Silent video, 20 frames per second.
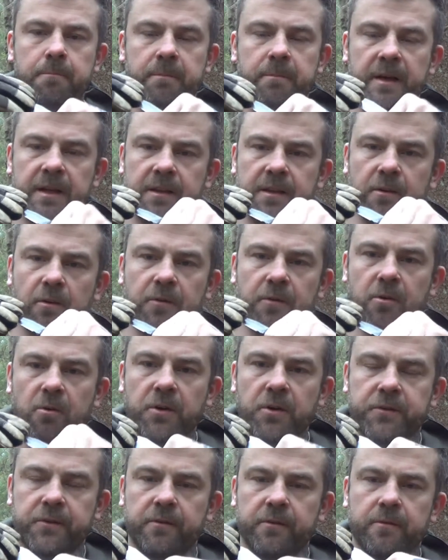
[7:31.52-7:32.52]
but of
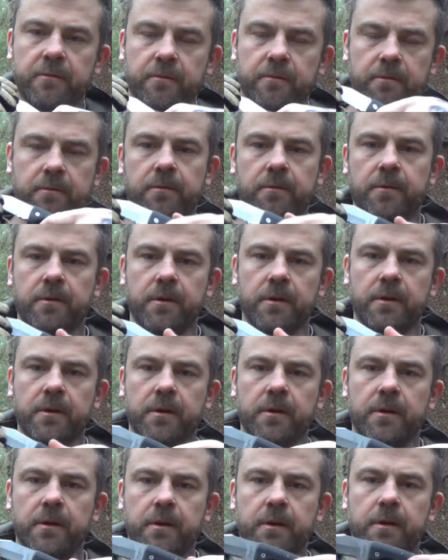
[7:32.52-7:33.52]
course,
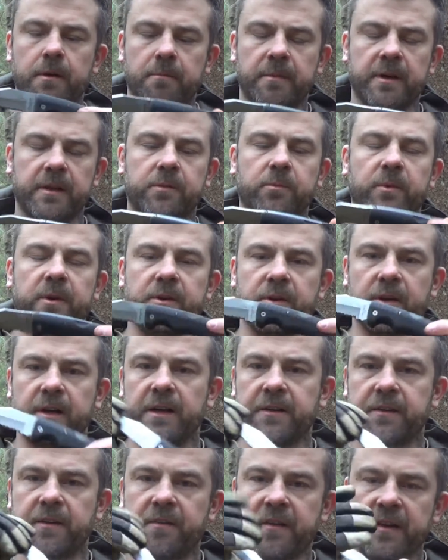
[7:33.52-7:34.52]
but when you
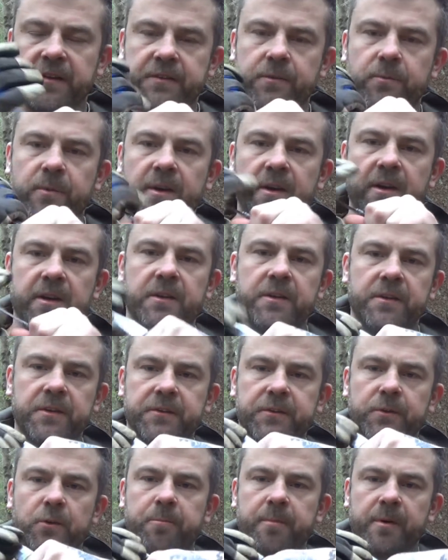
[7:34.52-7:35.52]
got this very
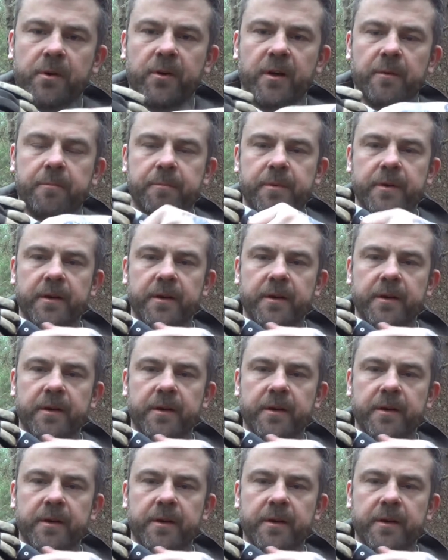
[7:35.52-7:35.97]
super grip,